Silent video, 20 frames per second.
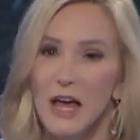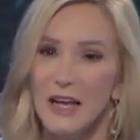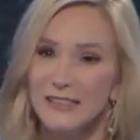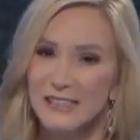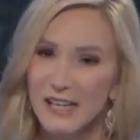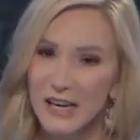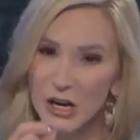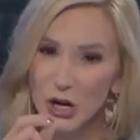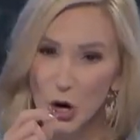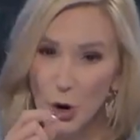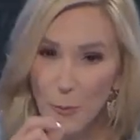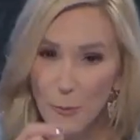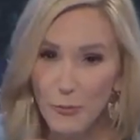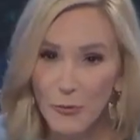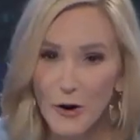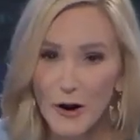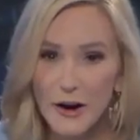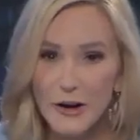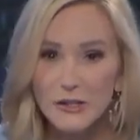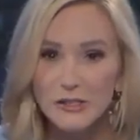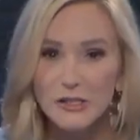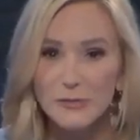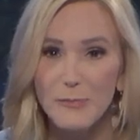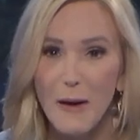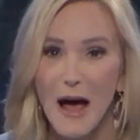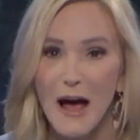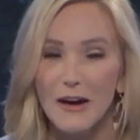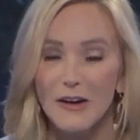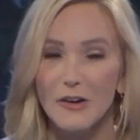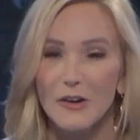See, your prayers
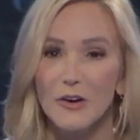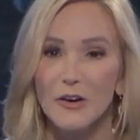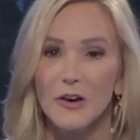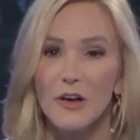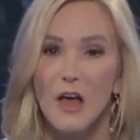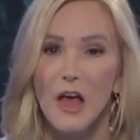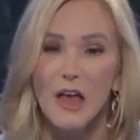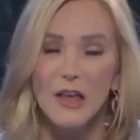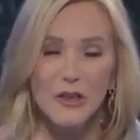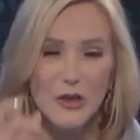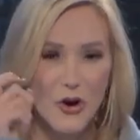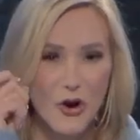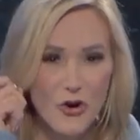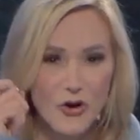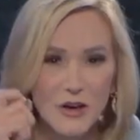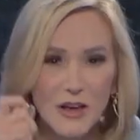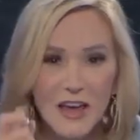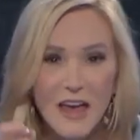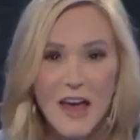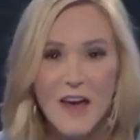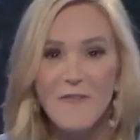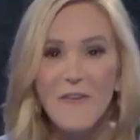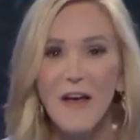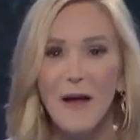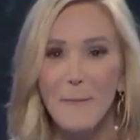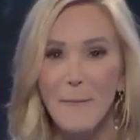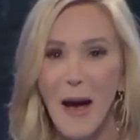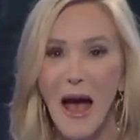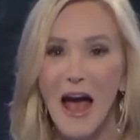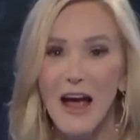matter. Your
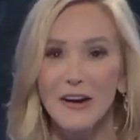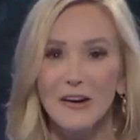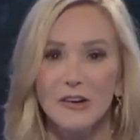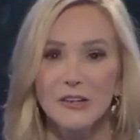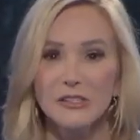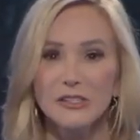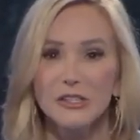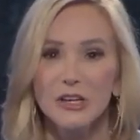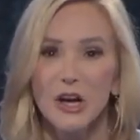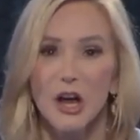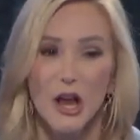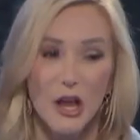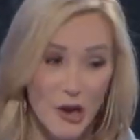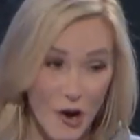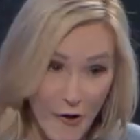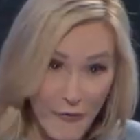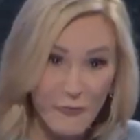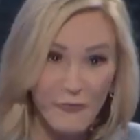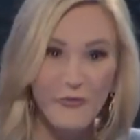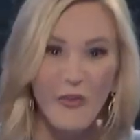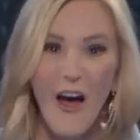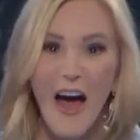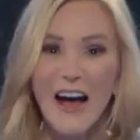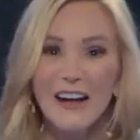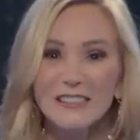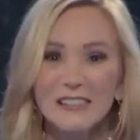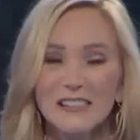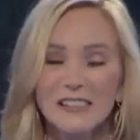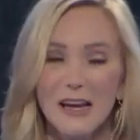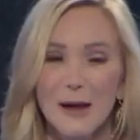giving matters. Your
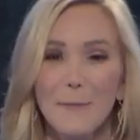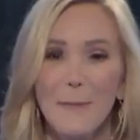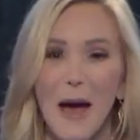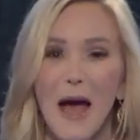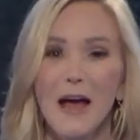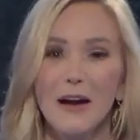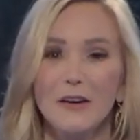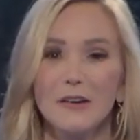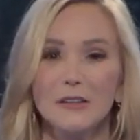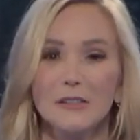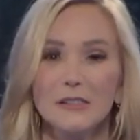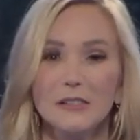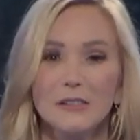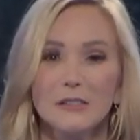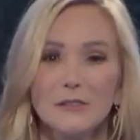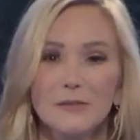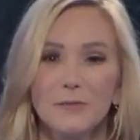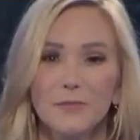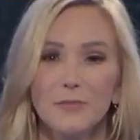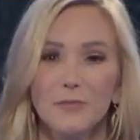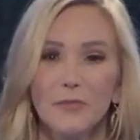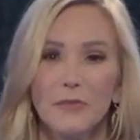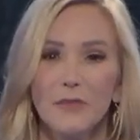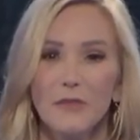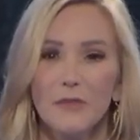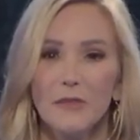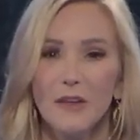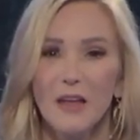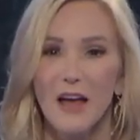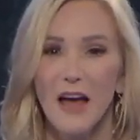fasting matters.
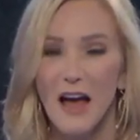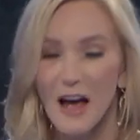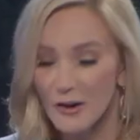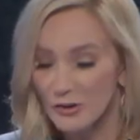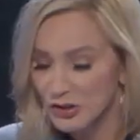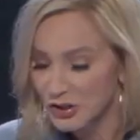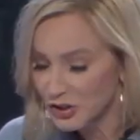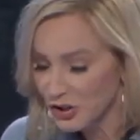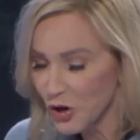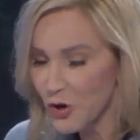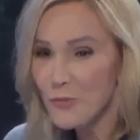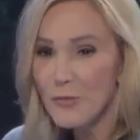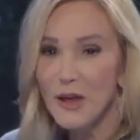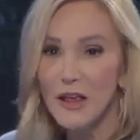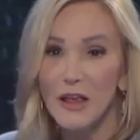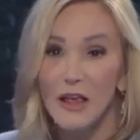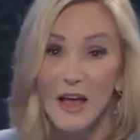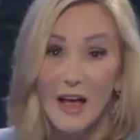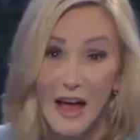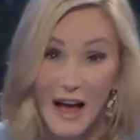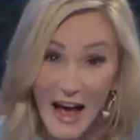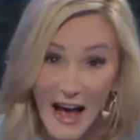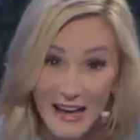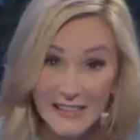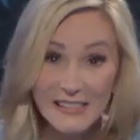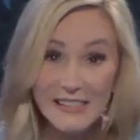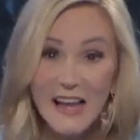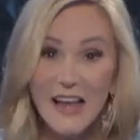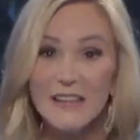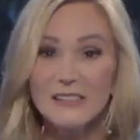How? Show me.
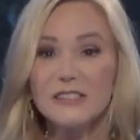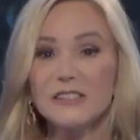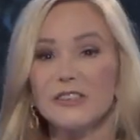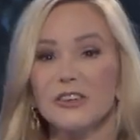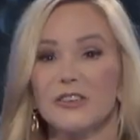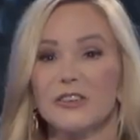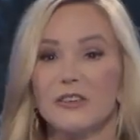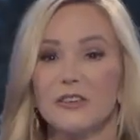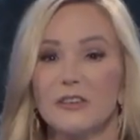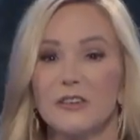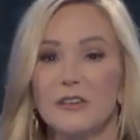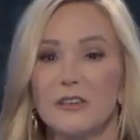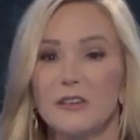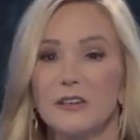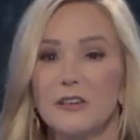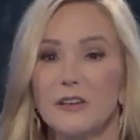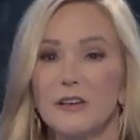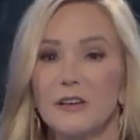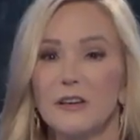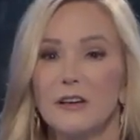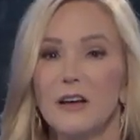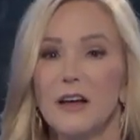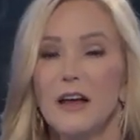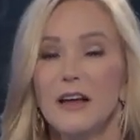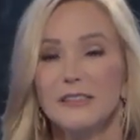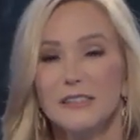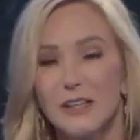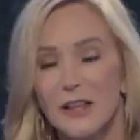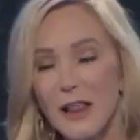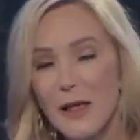Ask Esther.
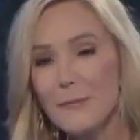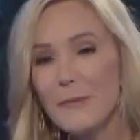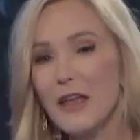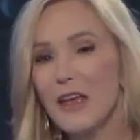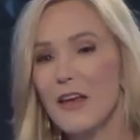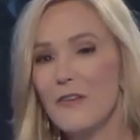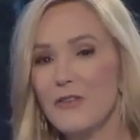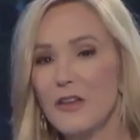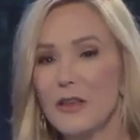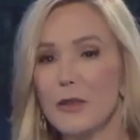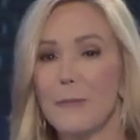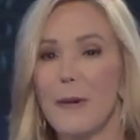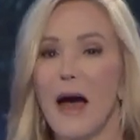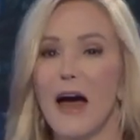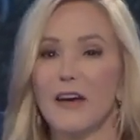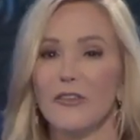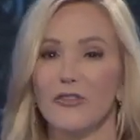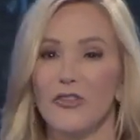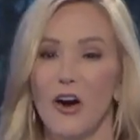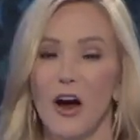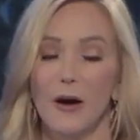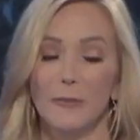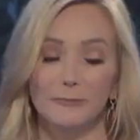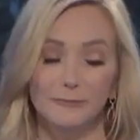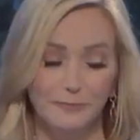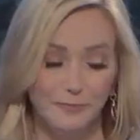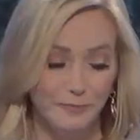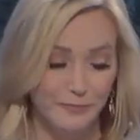So let me give you the backdrop.